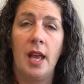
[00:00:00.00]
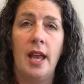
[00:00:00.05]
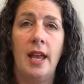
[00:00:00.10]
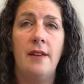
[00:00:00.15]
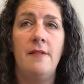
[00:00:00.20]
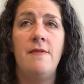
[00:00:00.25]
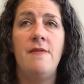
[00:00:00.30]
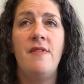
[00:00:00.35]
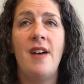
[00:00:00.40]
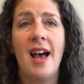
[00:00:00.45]

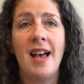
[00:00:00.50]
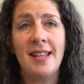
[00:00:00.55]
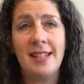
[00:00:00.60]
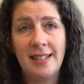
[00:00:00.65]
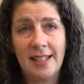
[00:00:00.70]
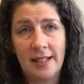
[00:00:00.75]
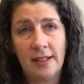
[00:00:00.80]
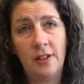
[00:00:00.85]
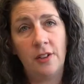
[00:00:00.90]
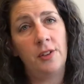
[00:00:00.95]

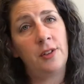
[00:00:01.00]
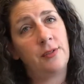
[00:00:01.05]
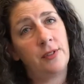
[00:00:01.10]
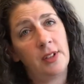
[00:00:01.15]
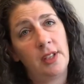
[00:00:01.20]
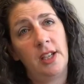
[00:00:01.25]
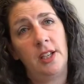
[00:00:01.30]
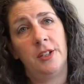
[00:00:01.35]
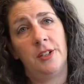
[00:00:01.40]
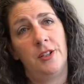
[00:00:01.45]
Invest in those
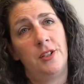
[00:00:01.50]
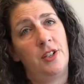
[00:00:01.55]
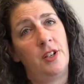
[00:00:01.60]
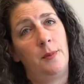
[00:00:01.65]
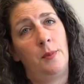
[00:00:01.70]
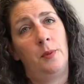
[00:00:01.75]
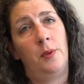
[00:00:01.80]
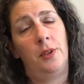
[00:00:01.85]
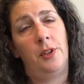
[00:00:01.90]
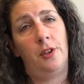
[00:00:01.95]

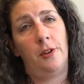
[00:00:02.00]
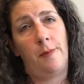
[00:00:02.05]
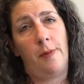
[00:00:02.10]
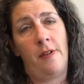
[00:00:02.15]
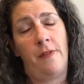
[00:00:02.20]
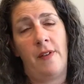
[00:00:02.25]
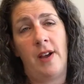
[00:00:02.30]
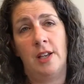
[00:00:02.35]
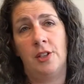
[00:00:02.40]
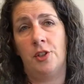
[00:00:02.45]
relationships with your
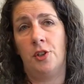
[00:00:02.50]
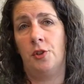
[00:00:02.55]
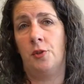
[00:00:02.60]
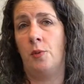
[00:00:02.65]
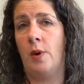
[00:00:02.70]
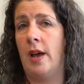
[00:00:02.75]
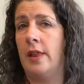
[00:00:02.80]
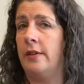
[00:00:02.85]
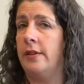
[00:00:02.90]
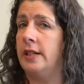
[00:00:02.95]
professors,
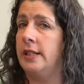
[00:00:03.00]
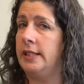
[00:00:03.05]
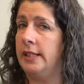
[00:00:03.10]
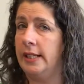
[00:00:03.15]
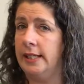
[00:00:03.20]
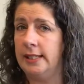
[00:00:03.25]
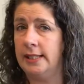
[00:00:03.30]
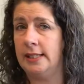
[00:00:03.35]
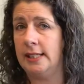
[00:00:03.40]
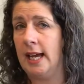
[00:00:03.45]
whether it's
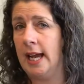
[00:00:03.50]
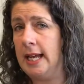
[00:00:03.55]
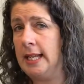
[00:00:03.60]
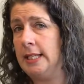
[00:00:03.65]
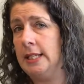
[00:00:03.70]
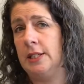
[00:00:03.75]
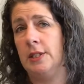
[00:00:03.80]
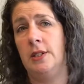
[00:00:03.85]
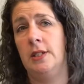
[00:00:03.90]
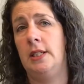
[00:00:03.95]
inside
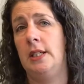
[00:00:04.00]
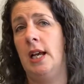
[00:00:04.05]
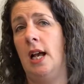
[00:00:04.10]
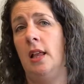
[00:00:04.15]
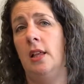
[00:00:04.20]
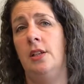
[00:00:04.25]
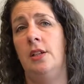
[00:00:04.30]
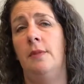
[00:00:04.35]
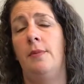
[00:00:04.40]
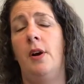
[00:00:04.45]
the
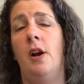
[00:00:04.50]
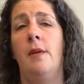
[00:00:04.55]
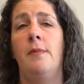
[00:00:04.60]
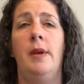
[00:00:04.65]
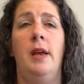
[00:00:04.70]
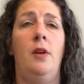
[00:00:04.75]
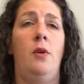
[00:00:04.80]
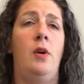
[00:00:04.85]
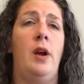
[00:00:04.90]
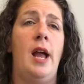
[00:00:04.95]
sociology
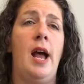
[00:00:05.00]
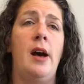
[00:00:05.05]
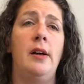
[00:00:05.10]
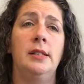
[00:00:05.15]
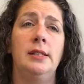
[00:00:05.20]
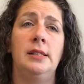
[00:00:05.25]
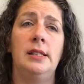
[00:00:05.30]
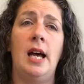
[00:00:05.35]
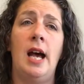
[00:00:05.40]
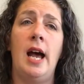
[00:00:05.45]
department or
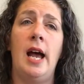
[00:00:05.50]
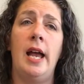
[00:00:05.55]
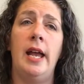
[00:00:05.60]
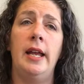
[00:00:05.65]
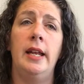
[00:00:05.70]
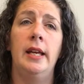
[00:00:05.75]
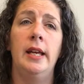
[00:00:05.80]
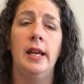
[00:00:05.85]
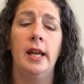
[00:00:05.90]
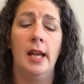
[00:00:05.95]

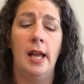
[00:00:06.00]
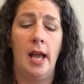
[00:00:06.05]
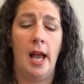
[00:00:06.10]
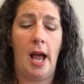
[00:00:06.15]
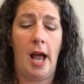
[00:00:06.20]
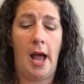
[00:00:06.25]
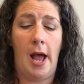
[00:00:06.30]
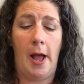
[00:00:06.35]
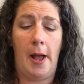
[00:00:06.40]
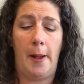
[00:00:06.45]
outside,
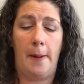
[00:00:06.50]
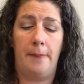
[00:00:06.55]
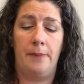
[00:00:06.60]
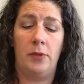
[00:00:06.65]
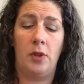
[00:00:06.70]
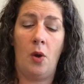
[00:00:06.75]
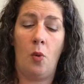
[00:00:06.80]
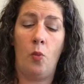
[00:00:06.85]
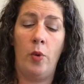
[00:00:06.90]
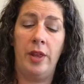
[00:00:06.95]

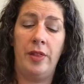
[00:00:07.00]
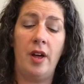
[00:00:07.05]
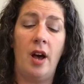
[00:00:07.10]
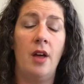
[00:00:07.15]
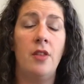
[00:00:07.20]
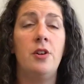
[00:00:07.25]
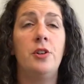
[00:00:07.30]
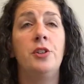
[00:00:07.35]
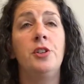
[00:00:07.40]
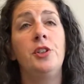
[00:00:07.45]
with
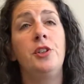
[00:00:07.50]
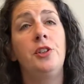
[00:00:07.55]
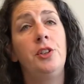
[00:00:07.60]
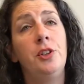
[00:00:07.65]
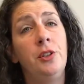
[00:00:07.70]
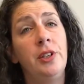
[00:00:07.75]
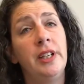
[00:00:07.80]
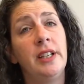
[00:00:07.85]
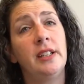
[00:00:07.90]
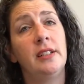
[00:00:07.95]
other
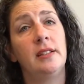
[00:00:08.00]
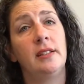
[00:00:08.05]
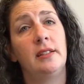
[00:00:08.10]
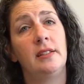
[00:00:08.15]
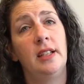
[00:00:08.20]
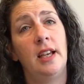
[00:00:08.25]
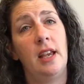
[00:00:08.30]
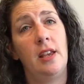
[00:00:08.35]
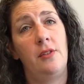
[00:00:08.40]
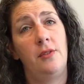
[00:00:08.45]
students
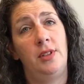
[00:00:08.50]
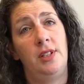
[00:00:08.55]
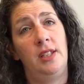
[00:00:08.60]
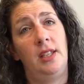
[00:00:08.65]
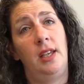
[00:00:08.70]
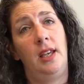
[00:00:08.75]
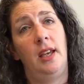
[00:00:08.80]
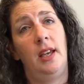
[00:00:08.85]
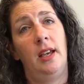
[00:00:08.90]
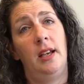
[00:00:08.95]
that you
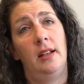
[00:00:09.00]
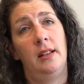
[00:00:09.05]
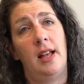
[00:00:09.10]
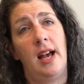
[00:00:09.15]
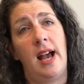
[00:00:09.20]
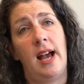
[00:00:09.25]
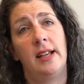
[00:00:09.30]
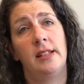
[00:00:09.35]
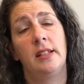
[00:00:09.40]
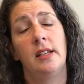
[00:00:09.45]
see in
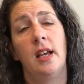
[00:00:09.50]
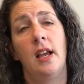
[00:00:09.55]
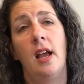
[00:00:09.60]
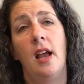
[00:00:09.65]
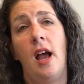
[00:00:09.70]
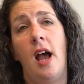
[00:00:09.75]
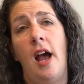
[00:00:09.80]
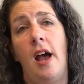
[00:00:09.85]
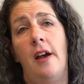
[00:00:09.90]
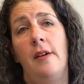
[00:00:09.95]
class.
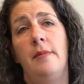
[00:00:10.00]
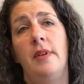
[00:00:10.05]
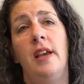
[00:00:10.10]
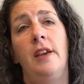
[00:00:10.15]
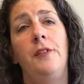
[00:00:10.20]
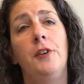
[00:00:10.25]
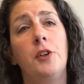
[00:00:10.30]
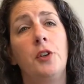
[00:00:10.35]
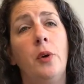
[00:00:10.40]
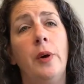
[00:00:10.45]

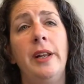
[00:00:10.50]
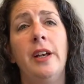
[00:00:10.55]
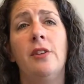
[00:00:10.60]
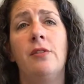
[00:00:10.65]
If you're going to